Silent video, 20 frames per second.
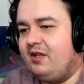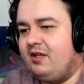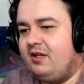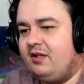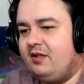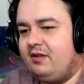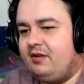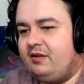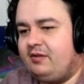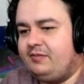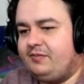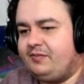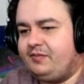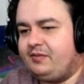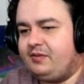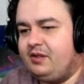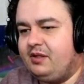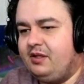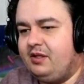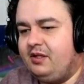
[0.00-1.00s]

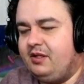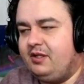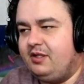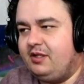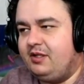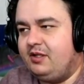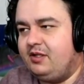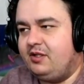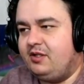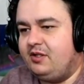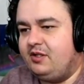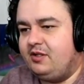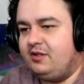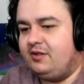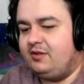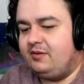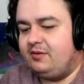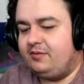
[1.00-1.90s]
Nobody speaks.